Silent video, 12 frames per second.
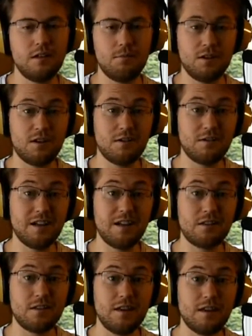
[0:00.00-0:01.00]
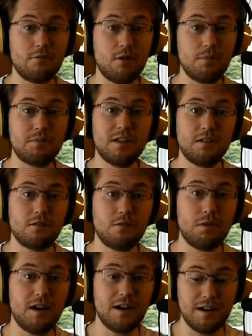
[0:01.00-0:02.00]
because that's a crop sensor
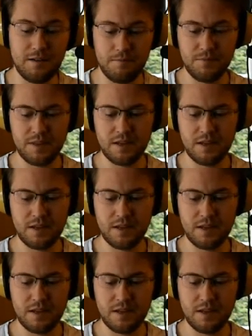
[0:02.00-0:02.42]
body.